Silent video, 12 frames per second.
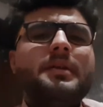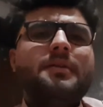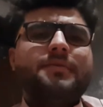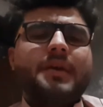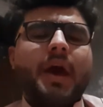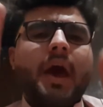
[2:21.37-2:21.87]

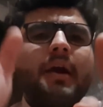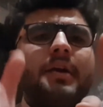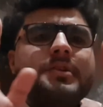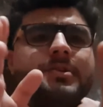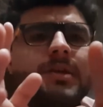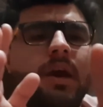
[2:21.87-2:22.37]
if the A
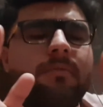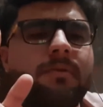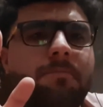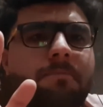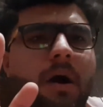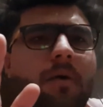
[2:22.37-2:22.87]
country have
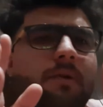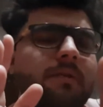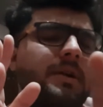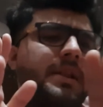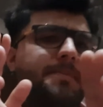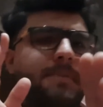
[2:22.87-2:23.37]
the power
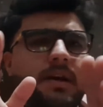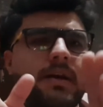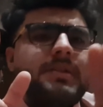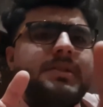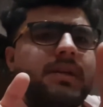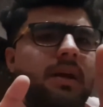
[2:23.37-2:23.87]
while the B
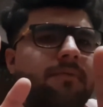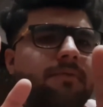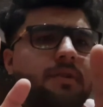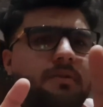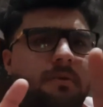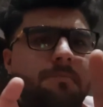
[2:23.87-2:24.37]
country have
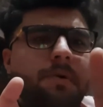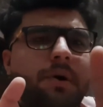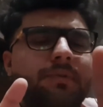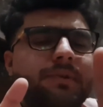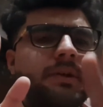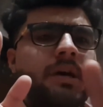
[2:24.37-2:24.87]
the no
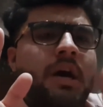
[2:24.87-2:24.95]
power,